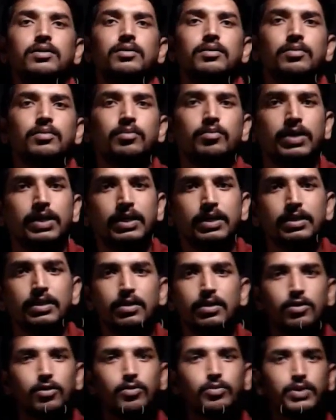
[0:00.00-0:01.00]
But in the
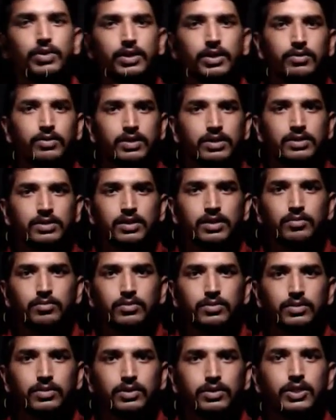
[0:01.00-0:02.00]
competitive exam,
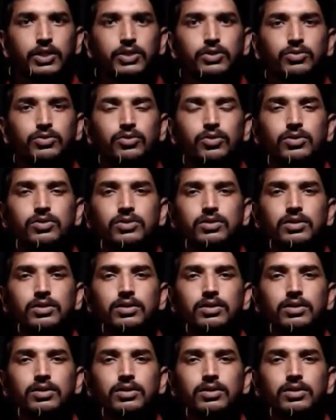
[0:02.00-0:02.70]
they should ask